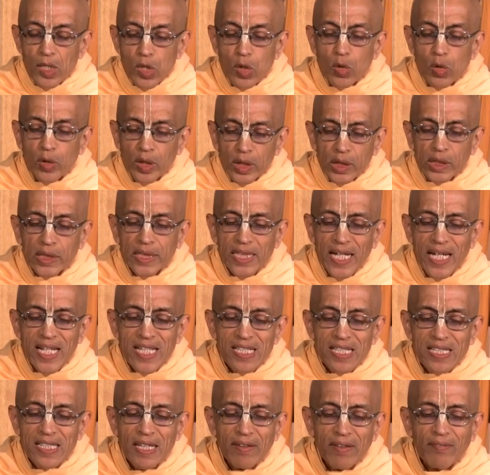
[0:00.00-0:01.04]
So Krishna
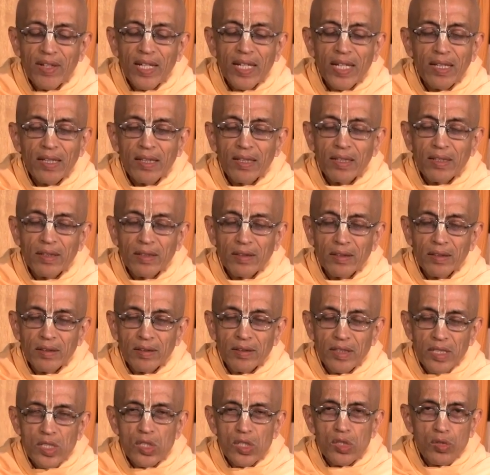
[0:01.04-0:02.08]
is giving
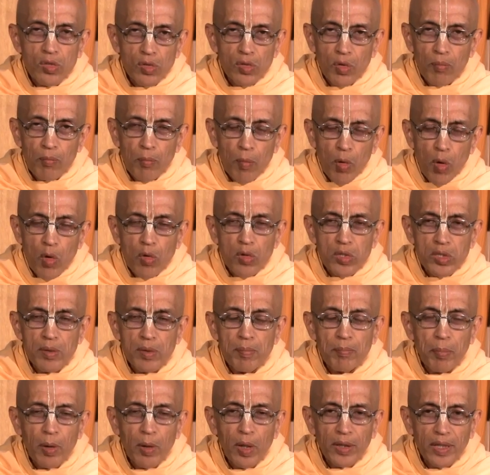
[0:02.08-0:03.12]
this
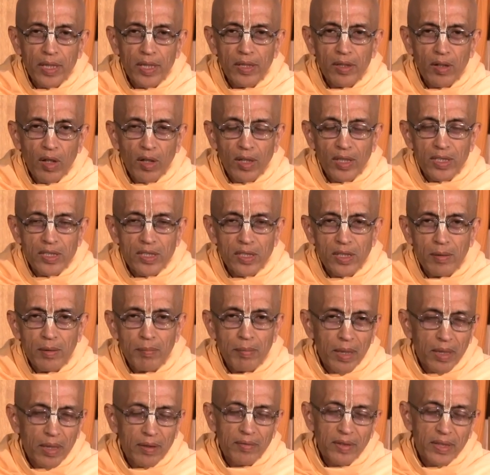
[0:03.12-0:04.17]
most important knowledge in
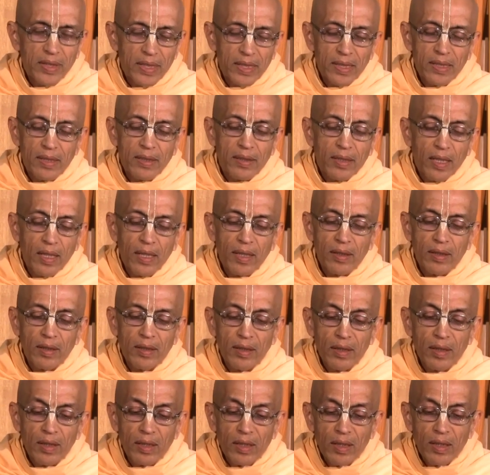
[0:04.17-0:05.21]
the Bhagavad Gita
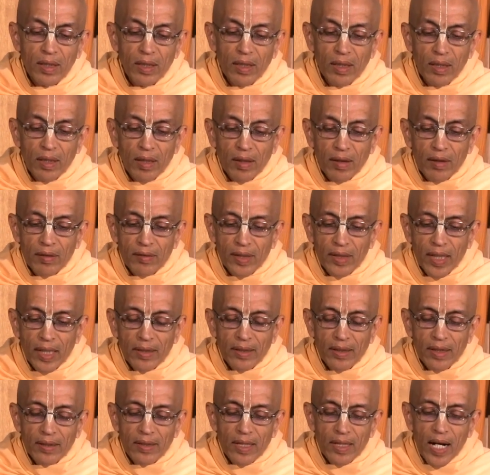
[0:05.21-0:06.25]

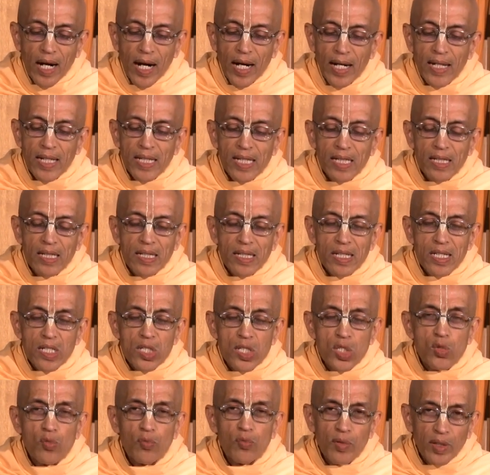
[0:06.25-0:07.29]
that that I
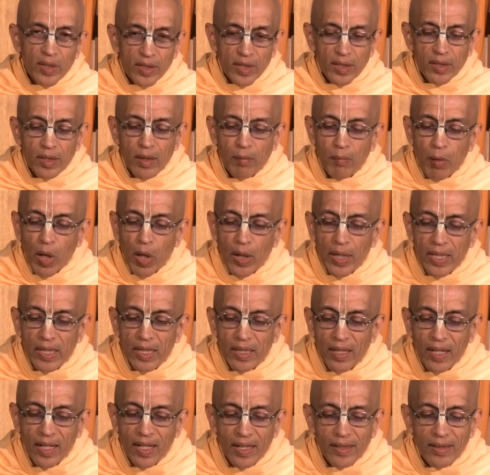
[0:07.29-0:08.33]
is within the
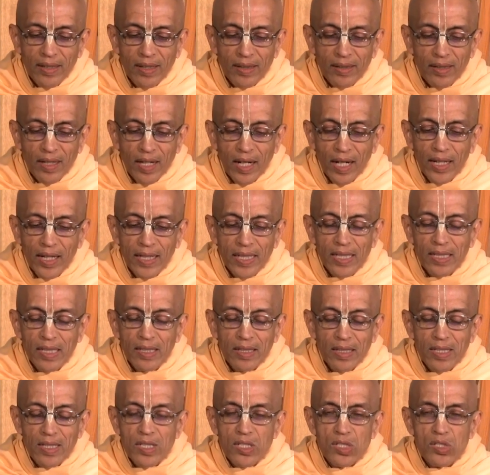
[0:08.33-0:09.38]
body and that
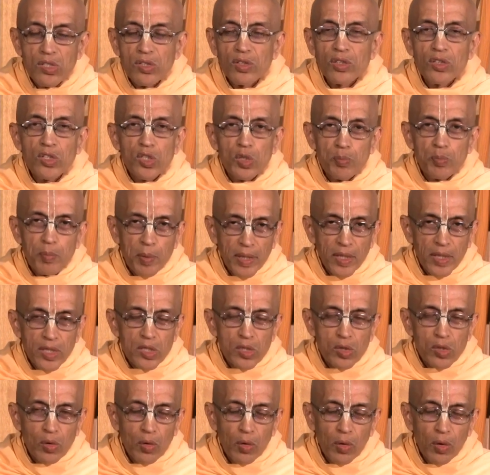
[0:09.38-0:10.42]
I is the
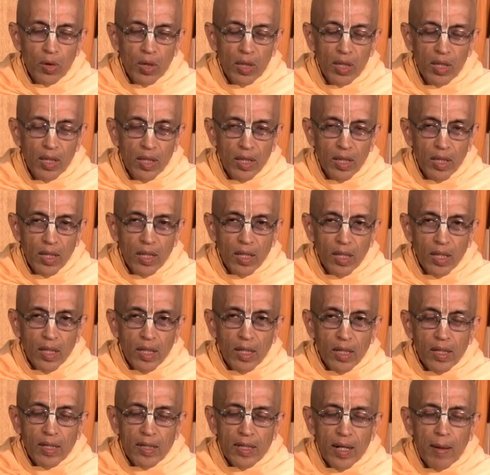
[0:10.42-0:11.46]
spirit soul
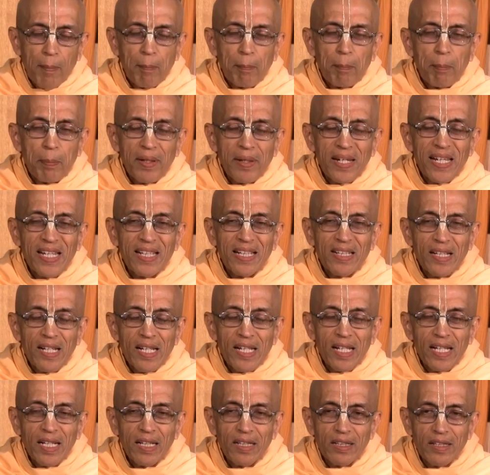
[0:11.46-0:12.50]

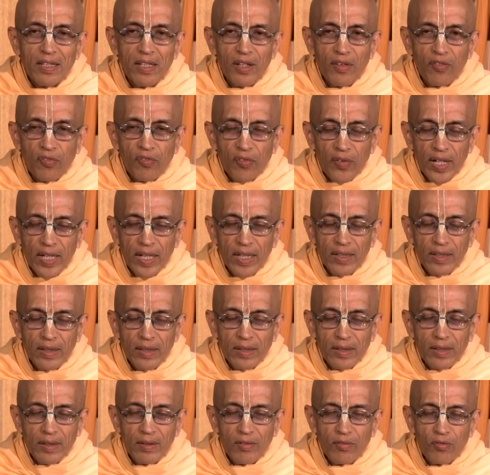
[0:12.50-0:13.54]
completely
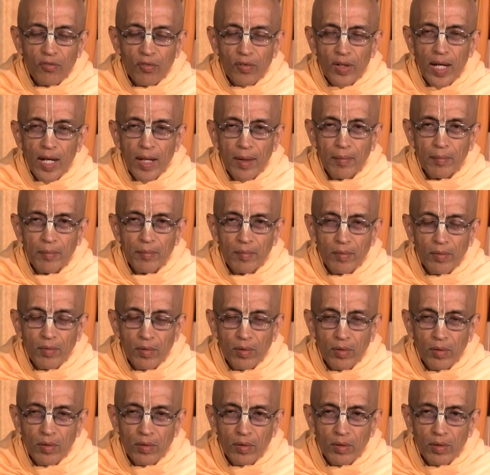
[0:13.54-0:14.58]
different
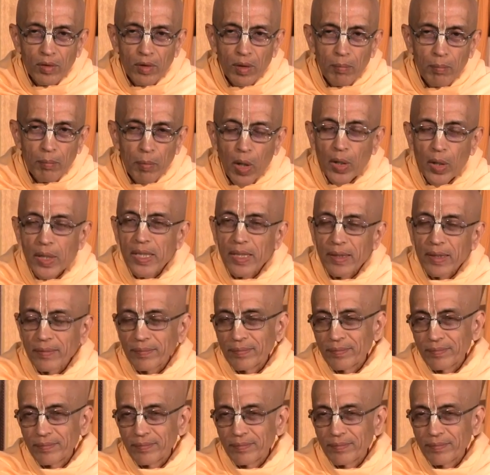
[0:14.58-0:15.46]
from the body.